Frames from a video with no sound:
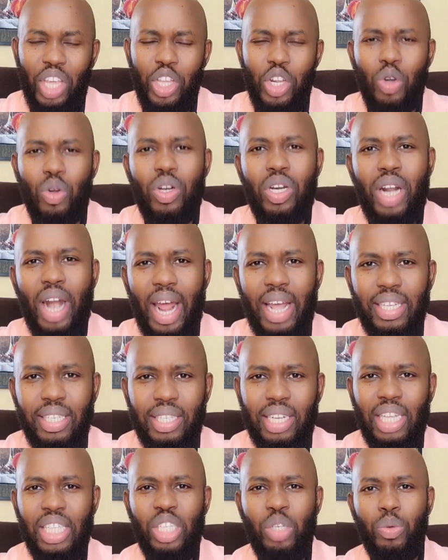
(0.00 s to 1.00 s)
You know,
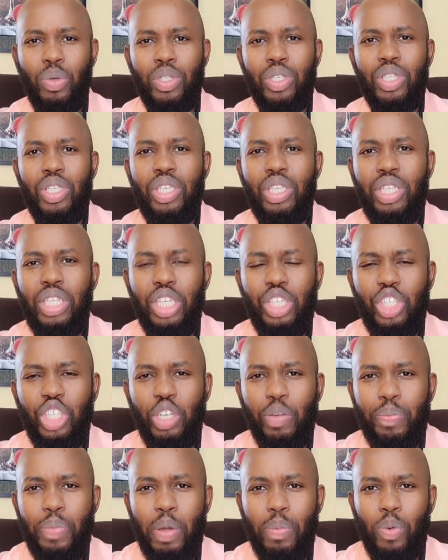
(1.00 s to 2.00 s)
Christ, as he was
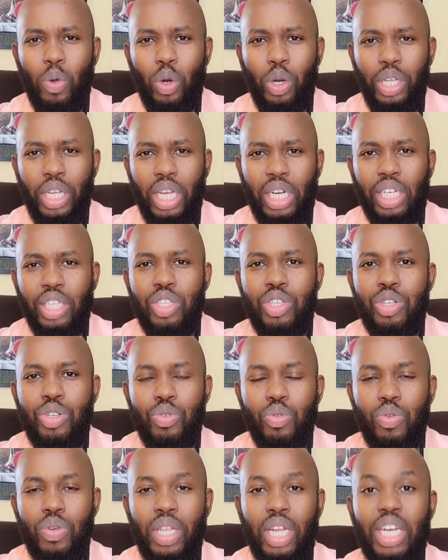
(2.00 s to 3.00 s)
teaching people, he
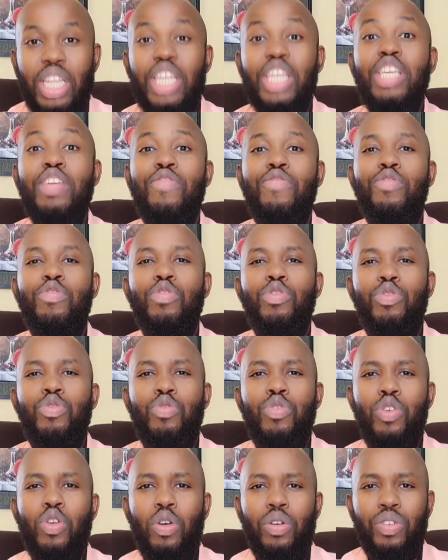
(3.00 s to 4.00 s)
understood that if you
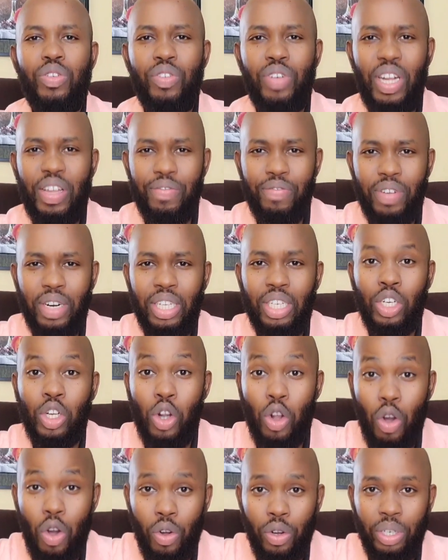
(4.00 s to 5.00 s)
do not reverence
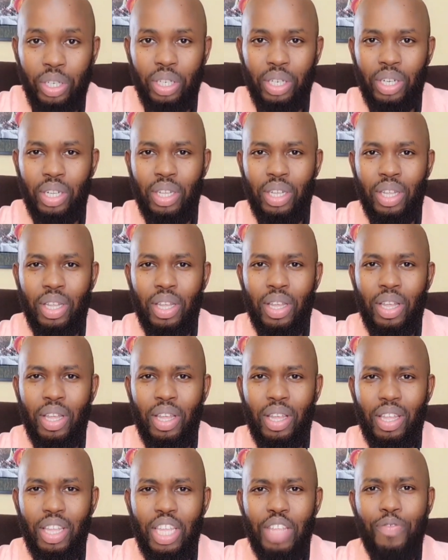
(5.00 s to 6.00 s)
God,
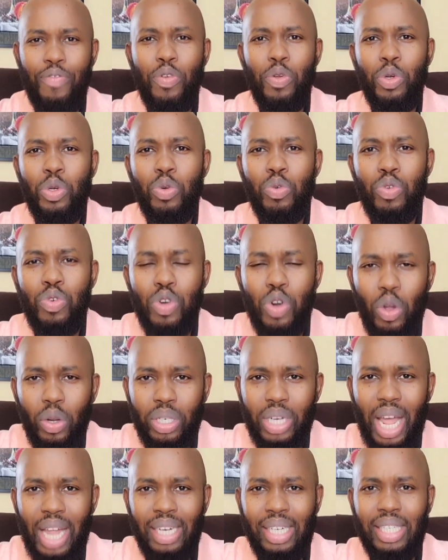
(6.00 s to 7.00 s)
if you do
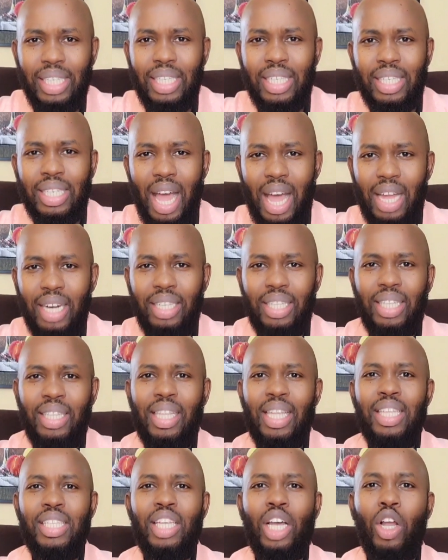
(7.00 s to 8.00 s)
not understand
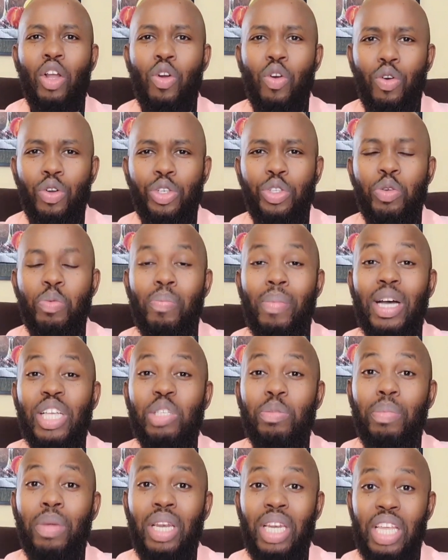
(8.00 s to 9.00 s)
that there is a God you
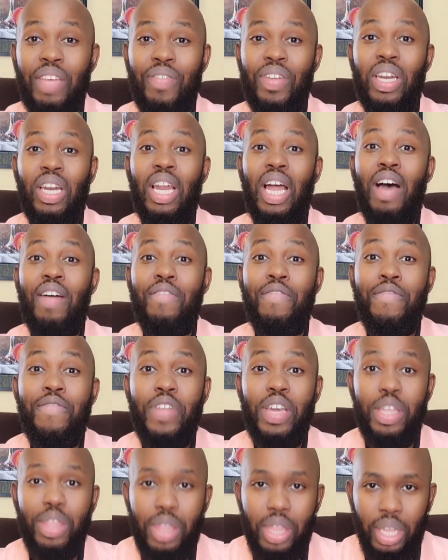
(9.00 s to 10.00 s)
must believe in and have
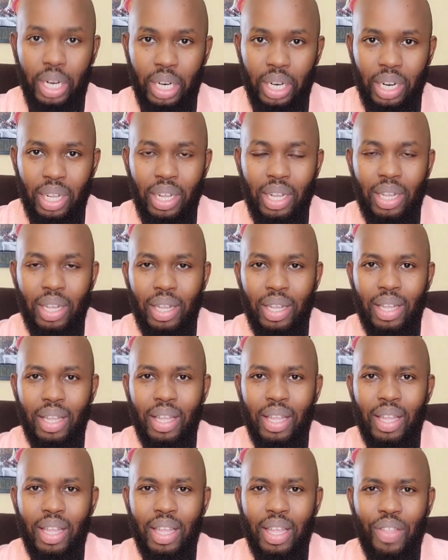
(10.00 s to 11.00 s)
faith in,
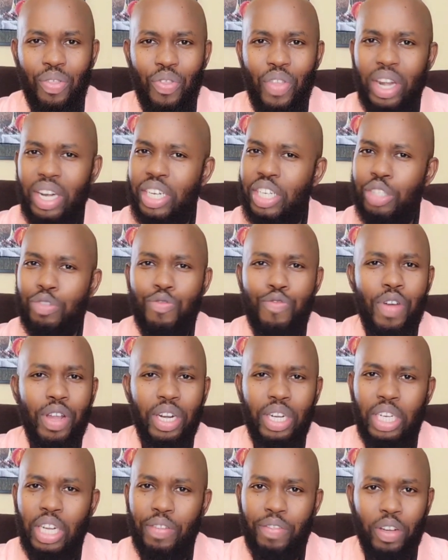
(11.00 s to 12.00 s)
then it is
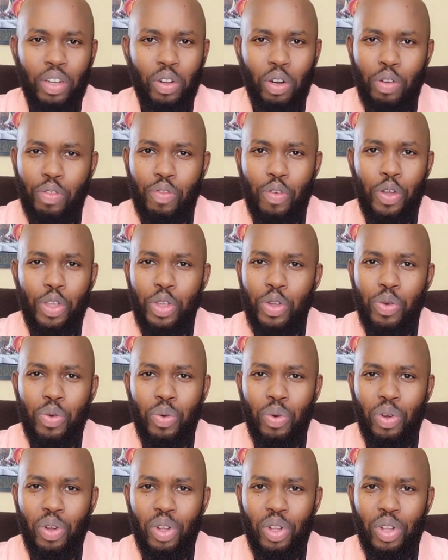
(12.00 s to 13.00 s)
very difficult for
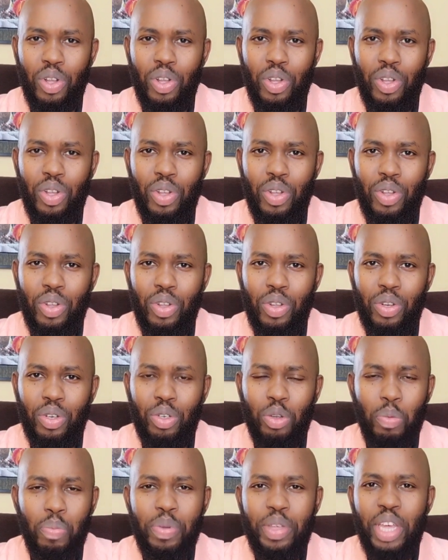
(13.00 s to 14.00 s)
you
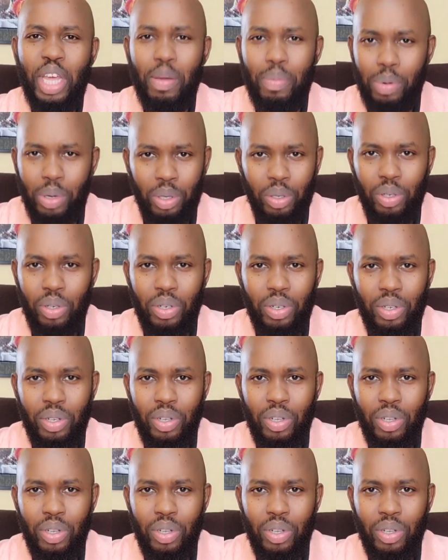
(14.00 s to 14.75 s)
to be able